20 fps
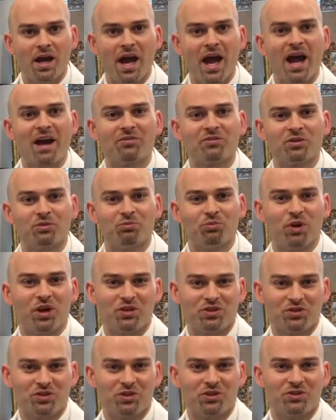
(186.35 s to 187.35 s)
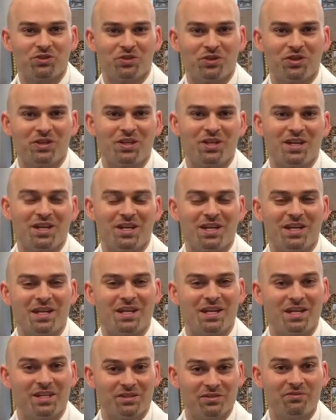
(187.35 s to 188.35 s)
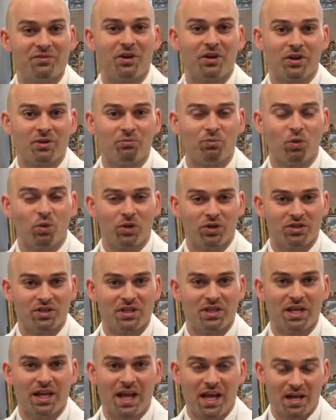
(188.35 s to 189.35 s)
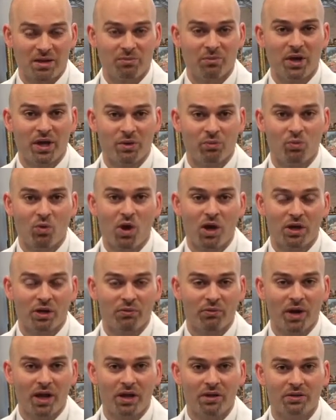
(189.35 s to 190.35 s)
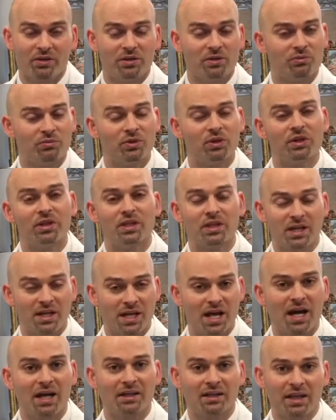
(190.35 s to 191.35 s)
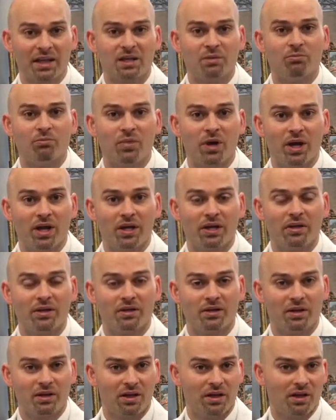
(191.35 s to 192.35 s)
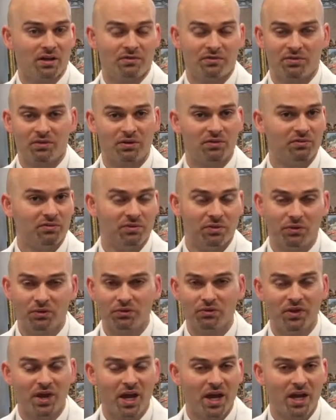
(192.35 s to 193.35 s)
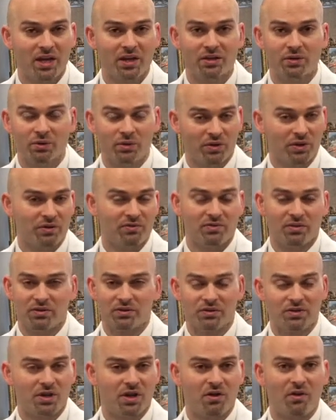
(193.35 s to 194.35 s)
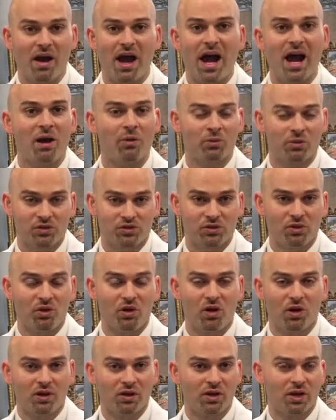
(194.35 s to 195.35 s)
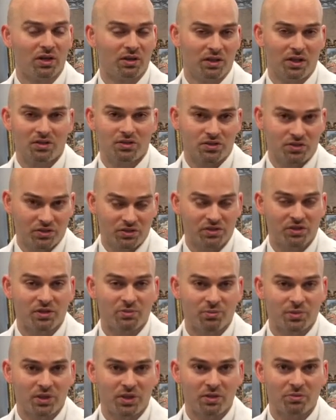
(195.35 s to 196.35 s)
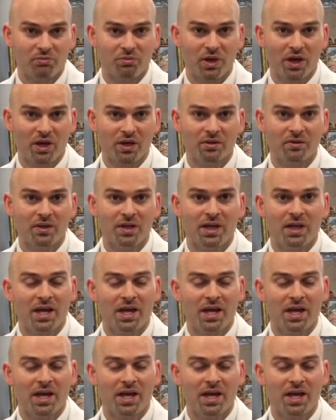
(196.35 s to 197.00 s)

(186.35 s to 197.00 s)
After breast surgery, it's very important to get out of bed and walk around. You really cannot lay in bed for a full day or even hours long unless you're sleeping in bed.